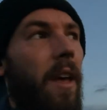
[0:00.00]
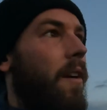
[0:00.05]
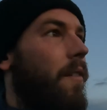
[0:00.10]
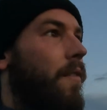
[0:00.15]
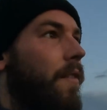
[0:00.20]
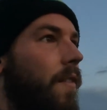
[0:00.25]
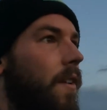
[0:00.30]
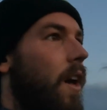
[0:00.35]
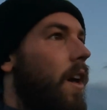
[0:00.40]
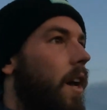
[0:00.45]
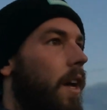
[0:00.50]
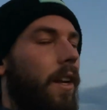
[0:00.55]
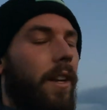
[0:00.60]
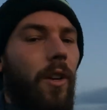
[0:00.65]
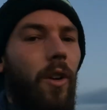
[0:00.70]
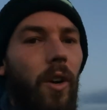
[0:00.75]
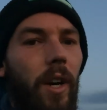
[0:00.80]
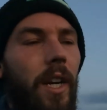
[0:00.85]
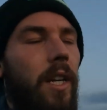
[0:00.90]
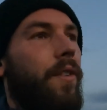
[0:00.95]
bit
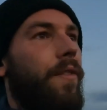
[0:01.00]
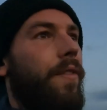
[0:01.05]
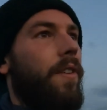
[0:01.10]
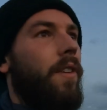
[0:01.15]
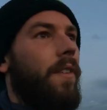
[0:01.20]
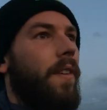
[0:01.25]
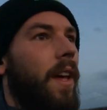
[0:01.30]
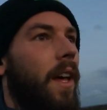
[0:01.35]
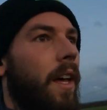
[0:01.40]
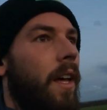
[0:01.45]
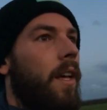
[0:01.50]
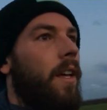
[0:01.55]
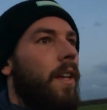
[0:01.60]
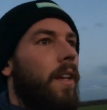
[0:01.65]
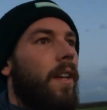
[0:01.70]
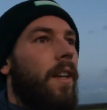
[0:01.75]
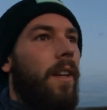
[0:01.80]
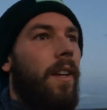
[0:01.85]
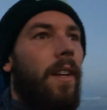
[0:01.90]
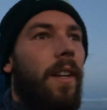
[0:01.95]
of knowledge for you there.
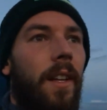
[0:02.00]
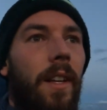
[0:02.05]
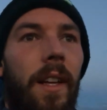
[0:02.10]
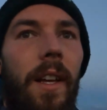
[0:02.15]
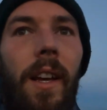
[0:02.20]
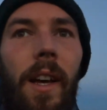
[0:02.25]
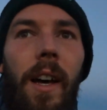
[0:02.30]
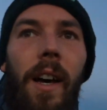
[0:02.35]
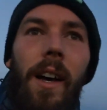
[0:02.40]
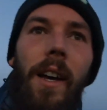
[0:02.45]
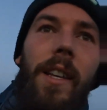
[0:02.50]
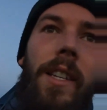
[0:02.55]
Oh,